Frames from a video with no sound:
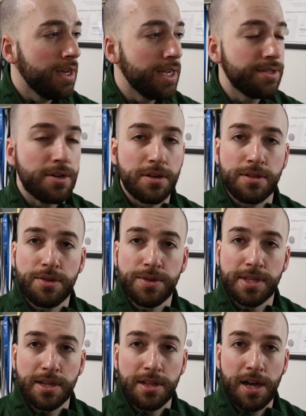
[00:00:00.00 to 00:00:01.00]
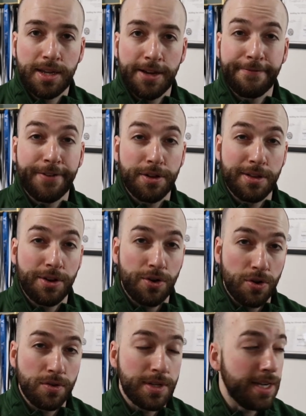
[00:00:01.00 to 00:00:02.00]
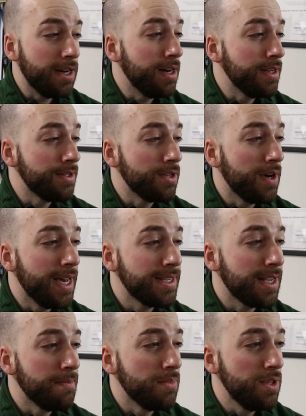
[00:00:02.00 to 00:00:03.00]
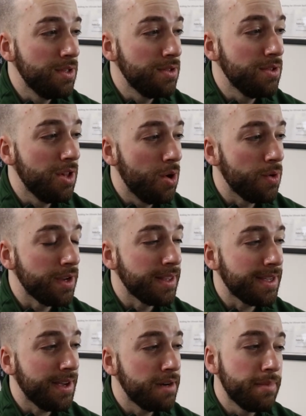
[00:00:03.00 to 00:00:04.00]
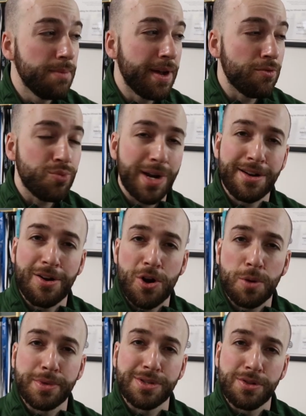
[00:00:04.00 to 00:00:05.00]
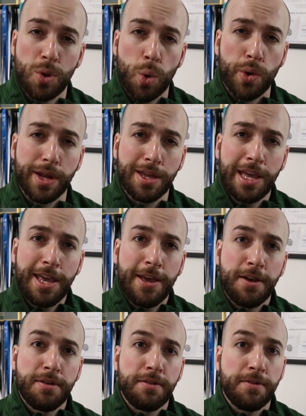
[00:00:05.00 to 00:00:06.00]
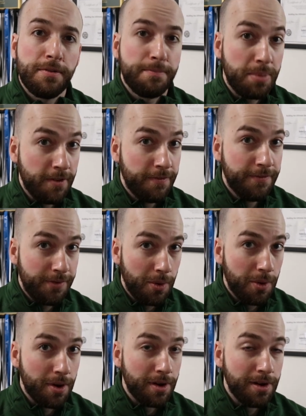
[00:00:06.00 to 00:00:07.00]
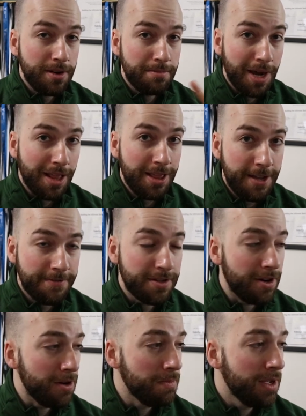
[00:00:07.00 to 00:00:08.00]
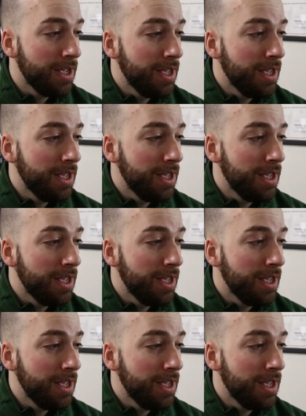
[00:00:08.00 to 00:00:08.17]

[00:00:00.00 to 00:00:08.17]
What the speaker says: I started losing the lockout fairly early on. So as I'm lowering the kettlebell, my right arm is lowering before my left arm.